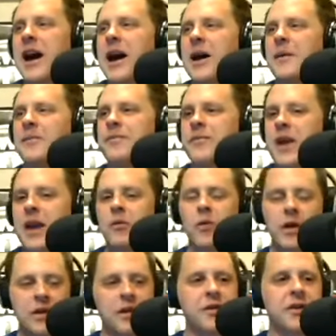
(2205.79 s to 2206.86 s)
Um,
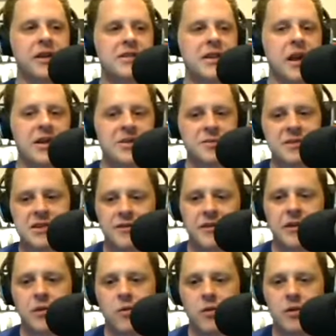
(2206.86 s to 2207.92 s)
and one of the things that I
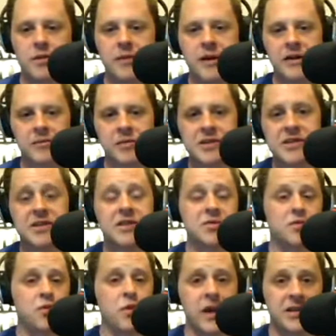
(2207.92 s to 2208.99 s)
specifically warned about in
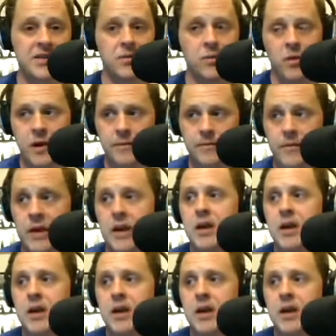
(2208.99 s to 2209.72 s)
business is ransomware.